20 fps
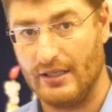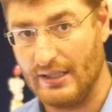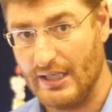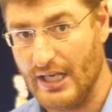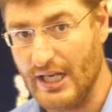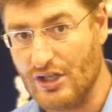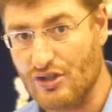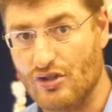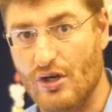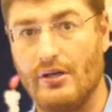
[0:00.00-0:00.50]

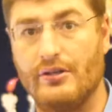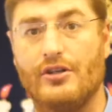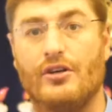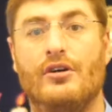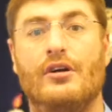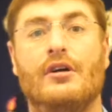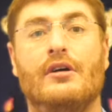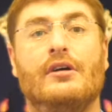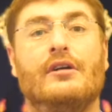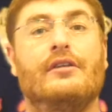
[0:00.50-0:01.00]
each under
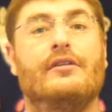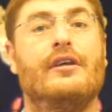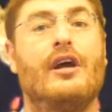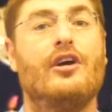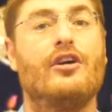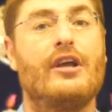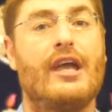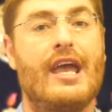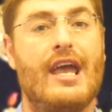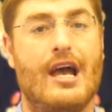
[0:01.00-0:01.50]

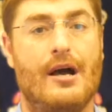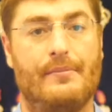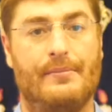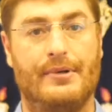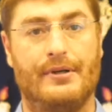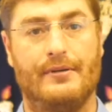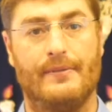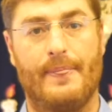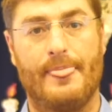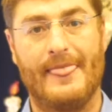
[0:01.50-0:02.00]
their camp
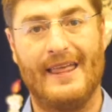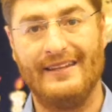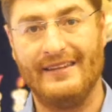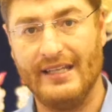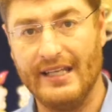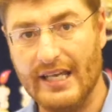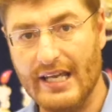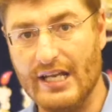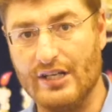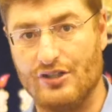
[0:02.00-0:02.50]
and
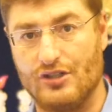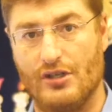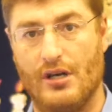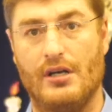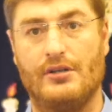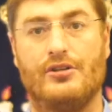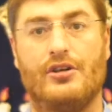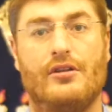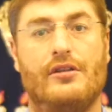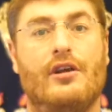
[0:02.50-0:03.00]
each
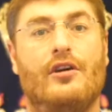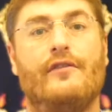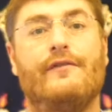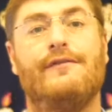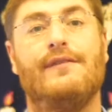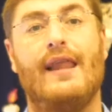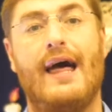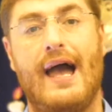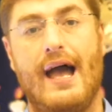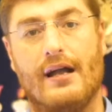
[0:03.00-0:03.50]
under their
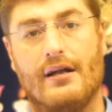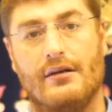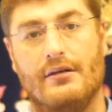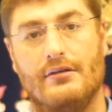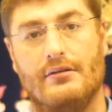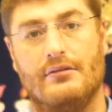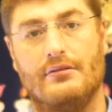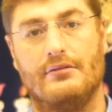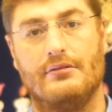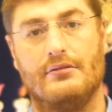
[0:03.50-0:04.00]
flag.
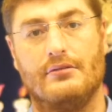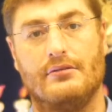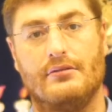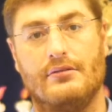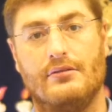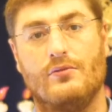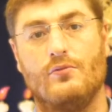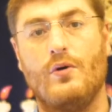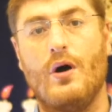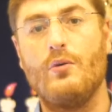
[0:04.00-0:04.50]

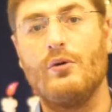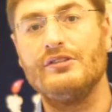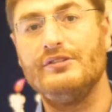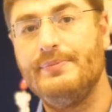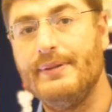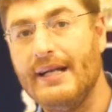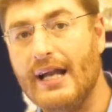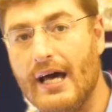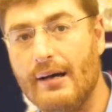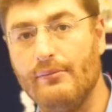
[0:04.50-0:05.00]
What was
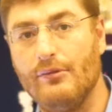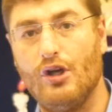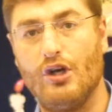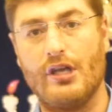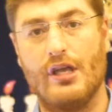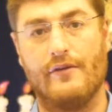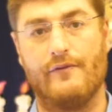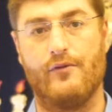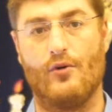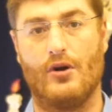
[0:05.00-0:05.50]
Balaam
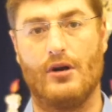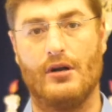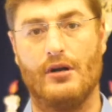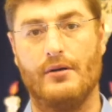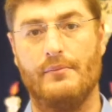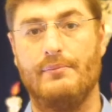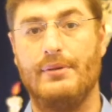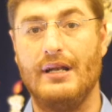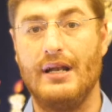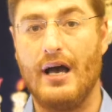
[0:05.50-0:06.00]
looking for?
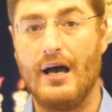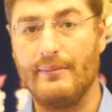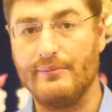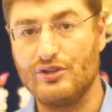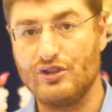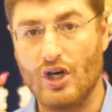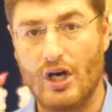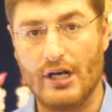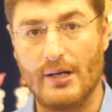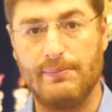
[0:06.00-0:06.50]
Balaam
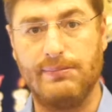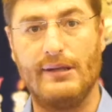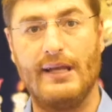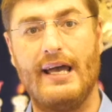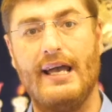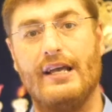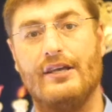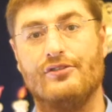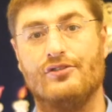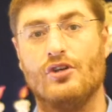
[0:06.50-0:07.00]
sought a
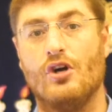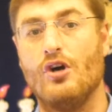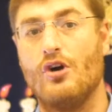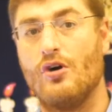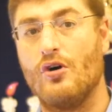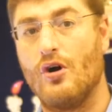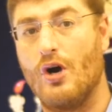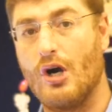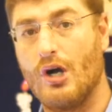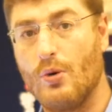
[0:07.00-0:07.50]
place
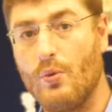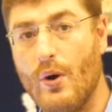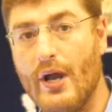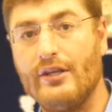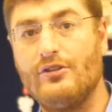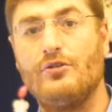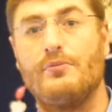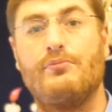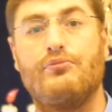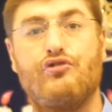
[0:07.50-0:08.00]
or a way
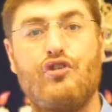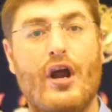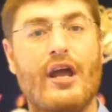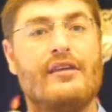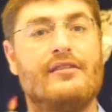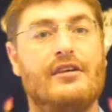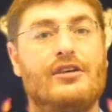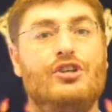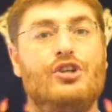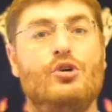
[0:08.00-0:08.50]
to
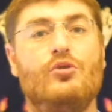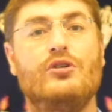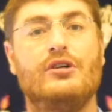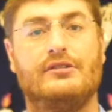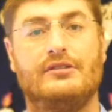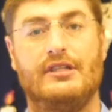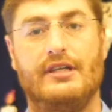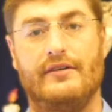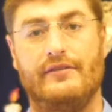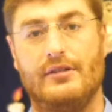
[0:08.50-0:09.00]
break the
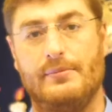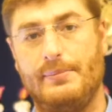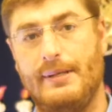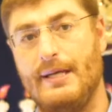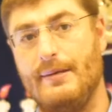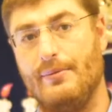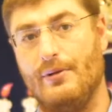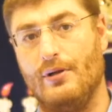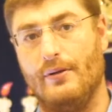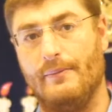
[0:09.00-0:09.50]
unity of the
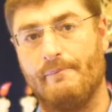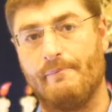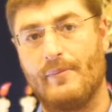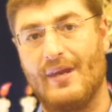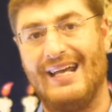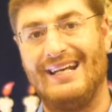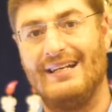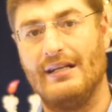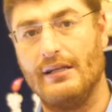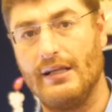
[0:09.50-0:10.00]
people
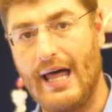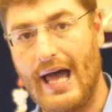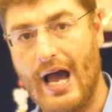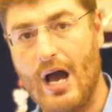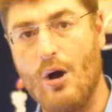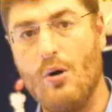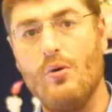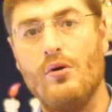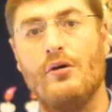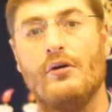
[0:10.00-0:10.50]
and
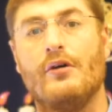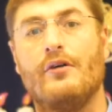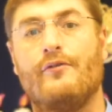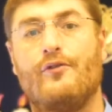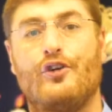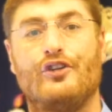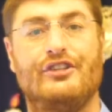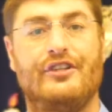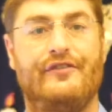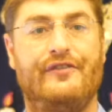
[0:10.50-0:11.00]
allow
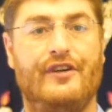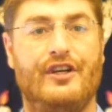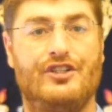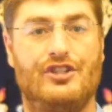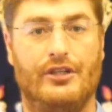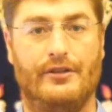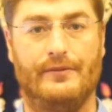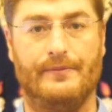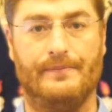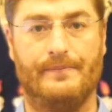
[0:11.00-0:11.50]
for
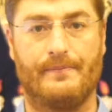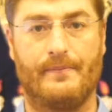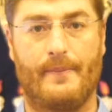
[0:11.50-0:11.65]
division.